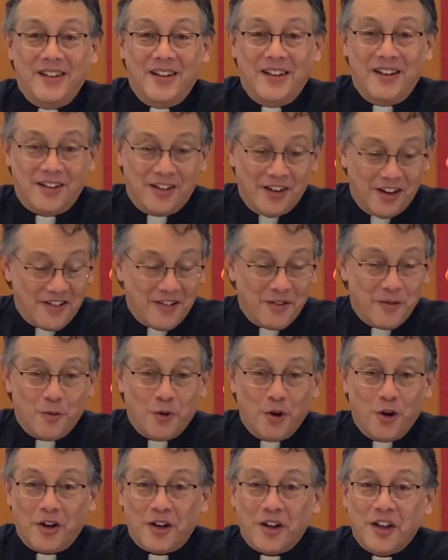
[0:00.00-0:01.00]
It doesn't
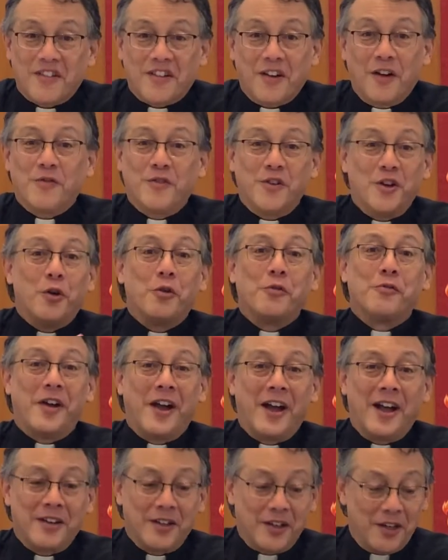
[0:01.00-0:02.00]
work. It's of no
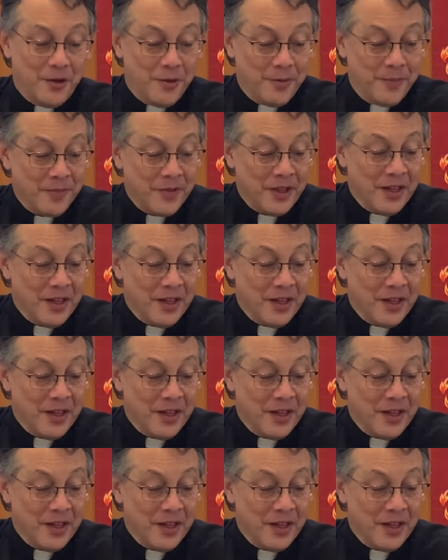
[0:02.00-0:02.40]
value